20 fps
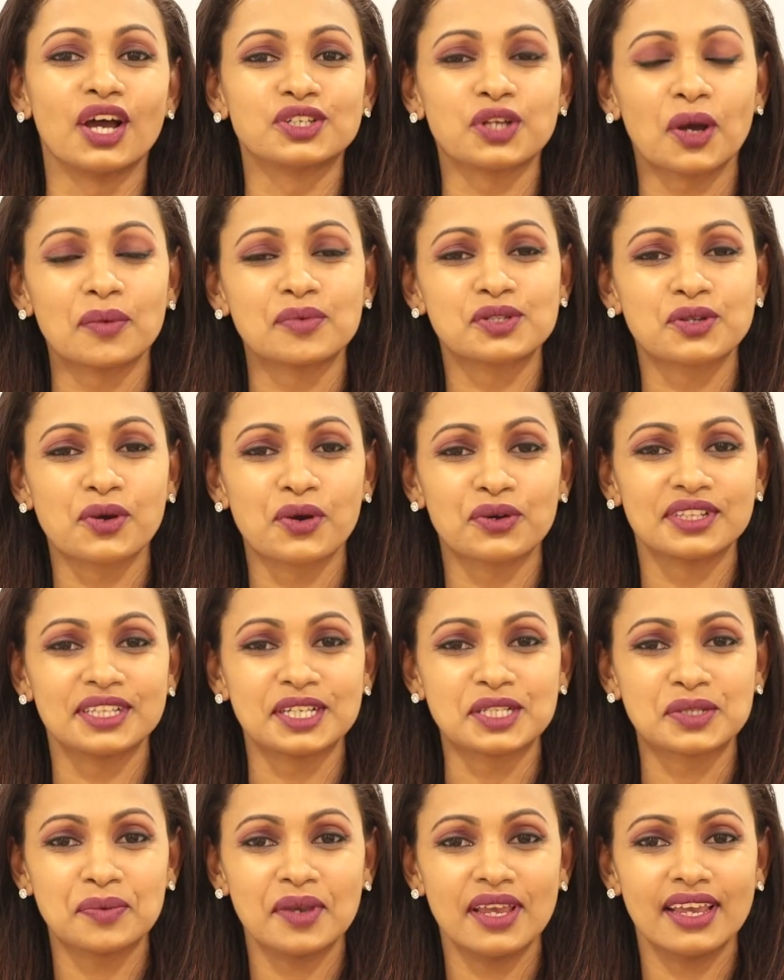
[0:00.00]
our top story
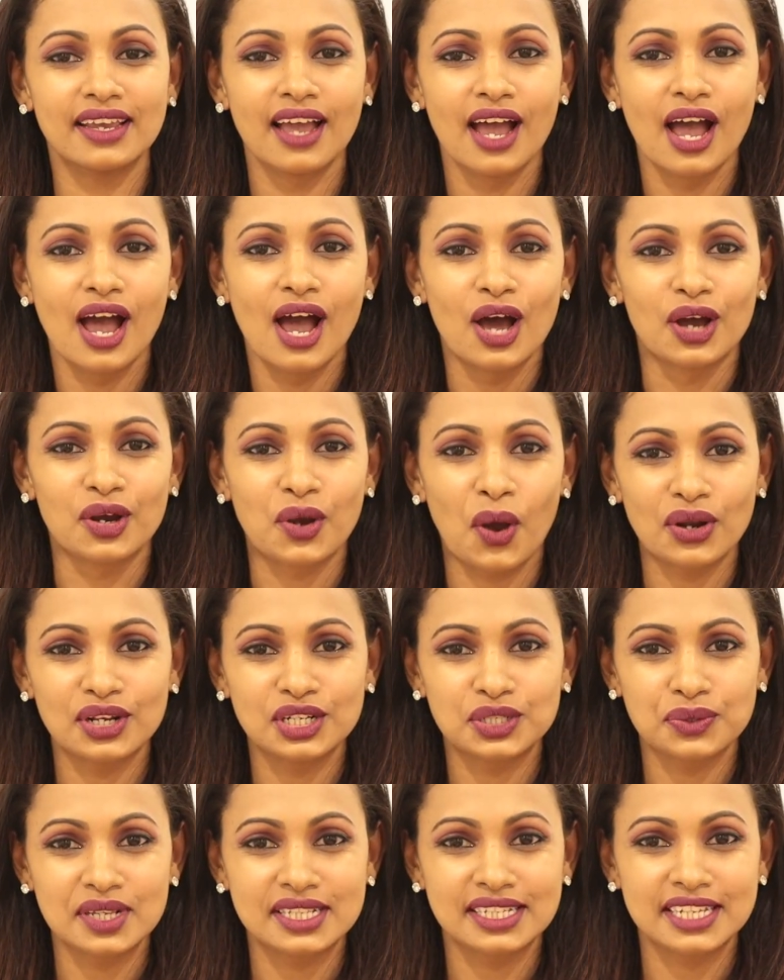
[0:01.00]
this week,
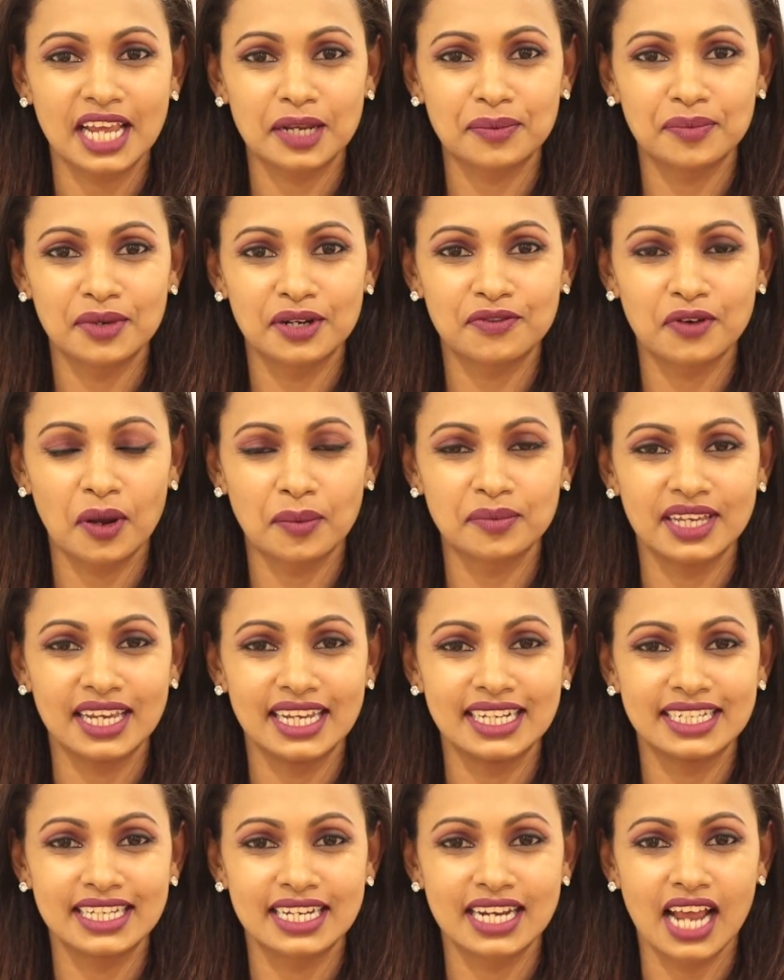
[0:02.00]
according to a statement from the
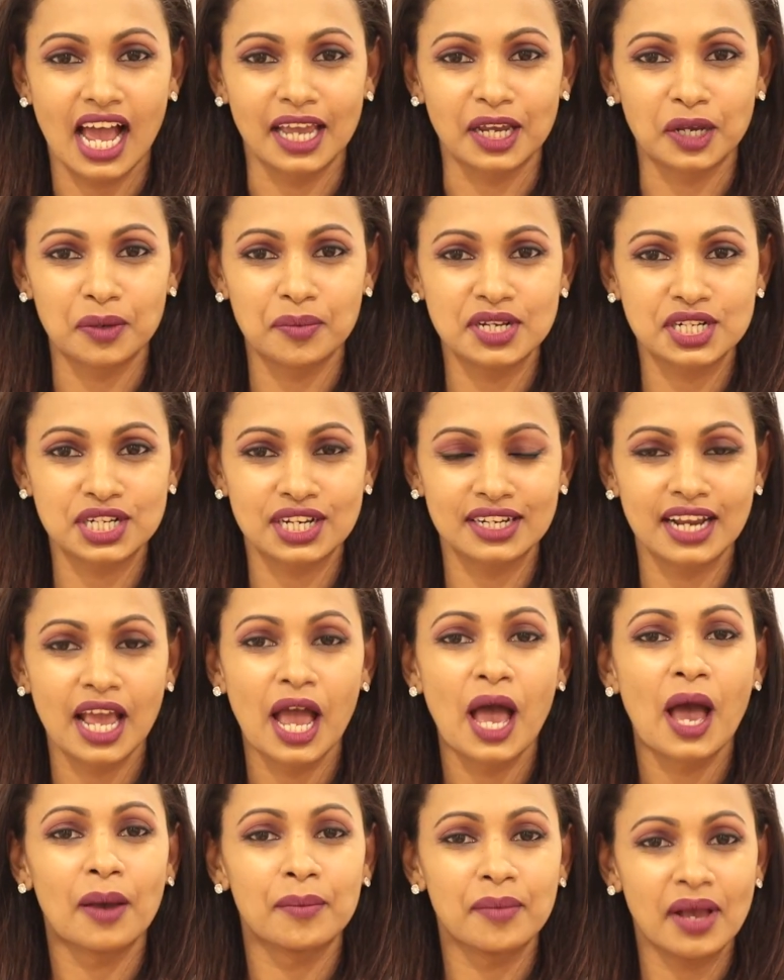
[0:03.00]
Indian High Commission,
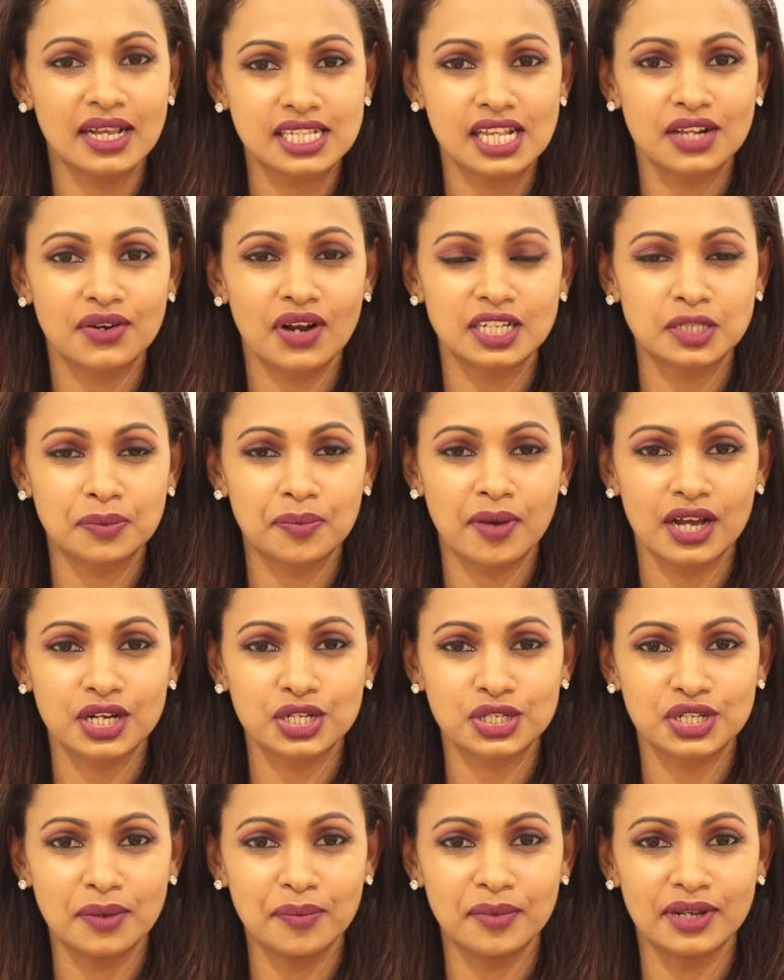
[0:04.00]
Basil
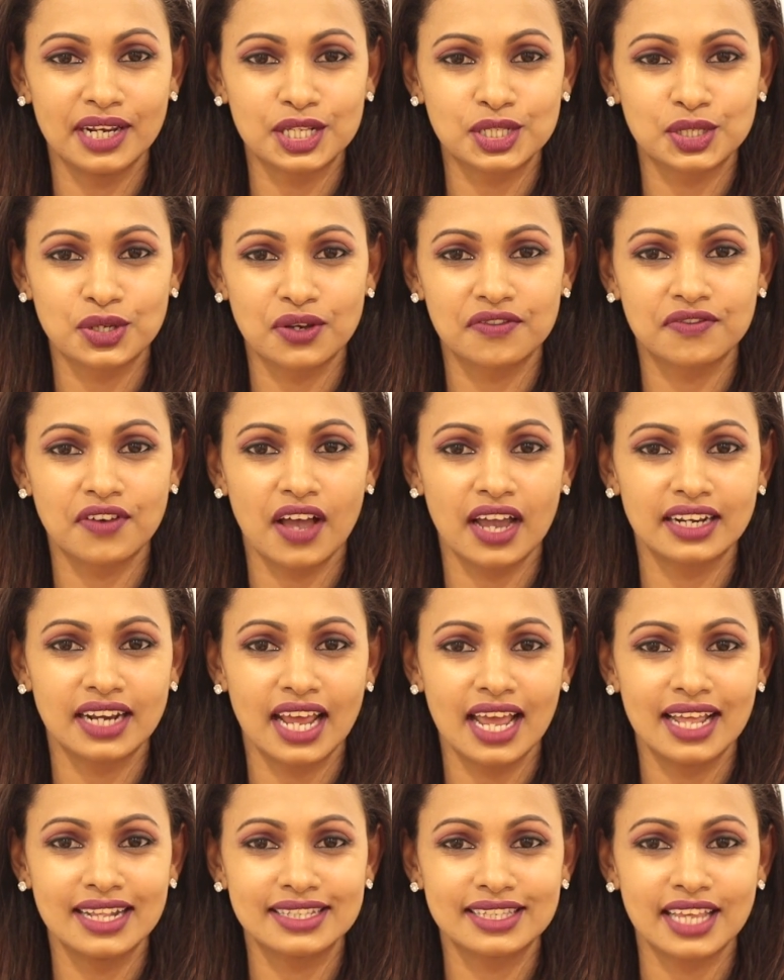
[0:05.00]
Rajapaksa, Minister of
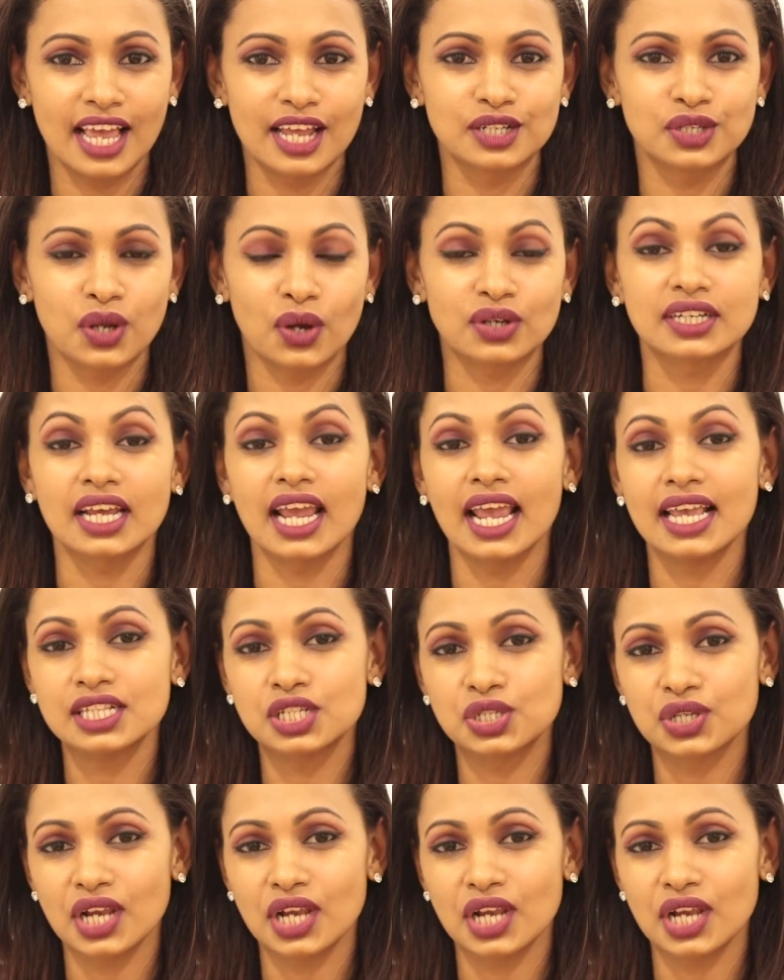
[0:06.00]
Finance, and Dr. S.